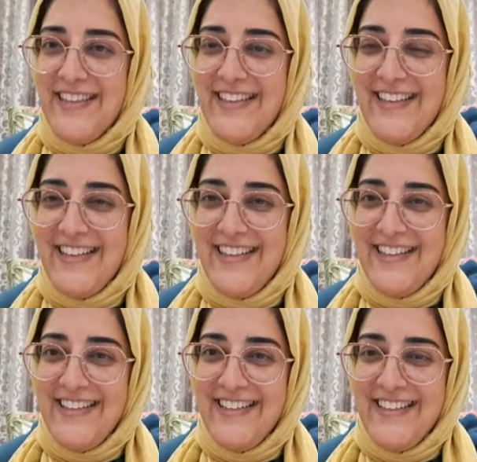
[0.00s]

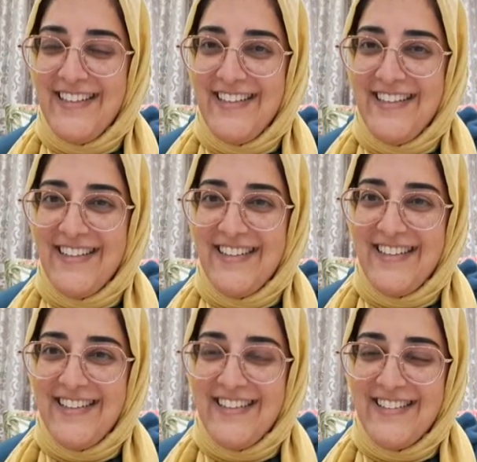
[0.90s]

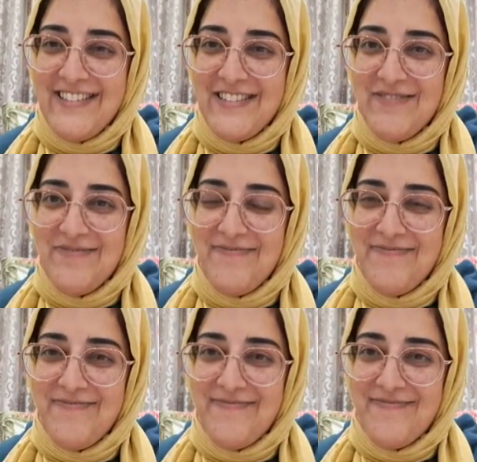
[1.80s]

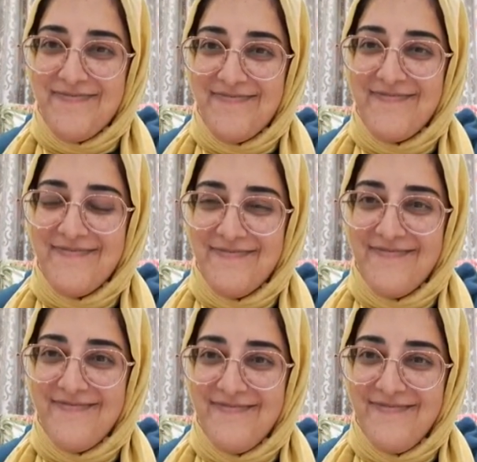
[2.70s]

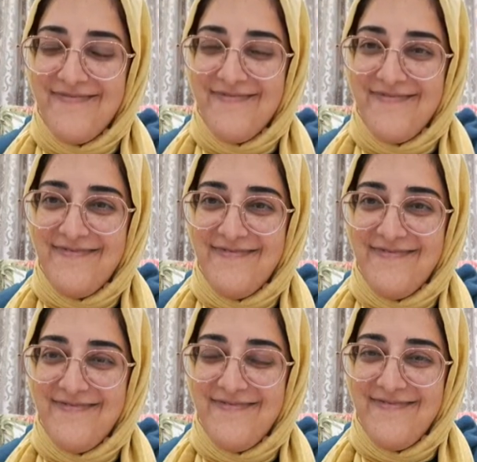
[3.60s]

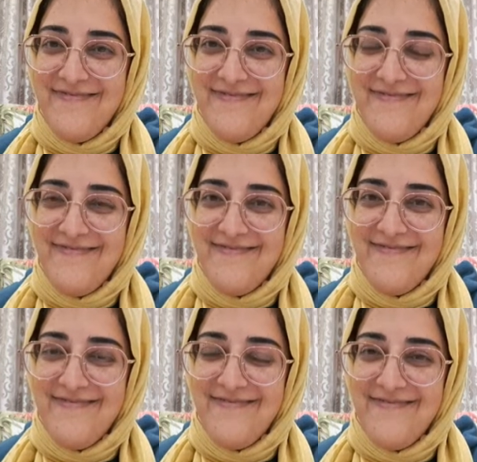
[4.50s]

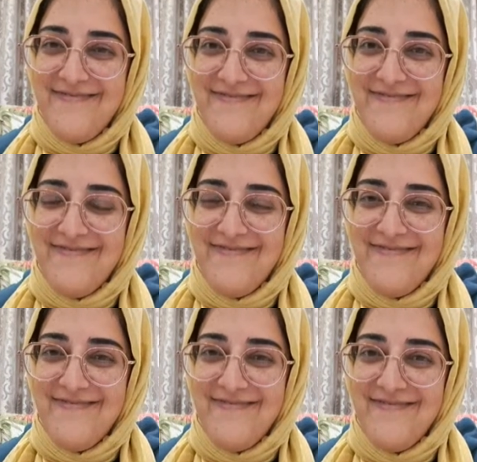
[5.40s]

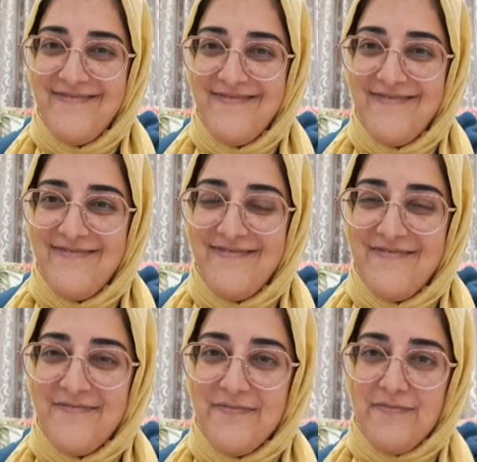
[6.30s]

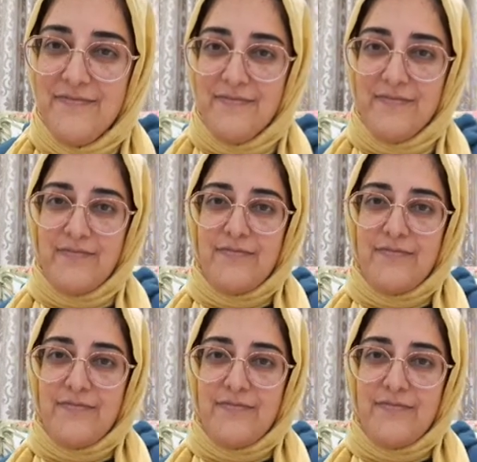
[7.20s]
[no speech]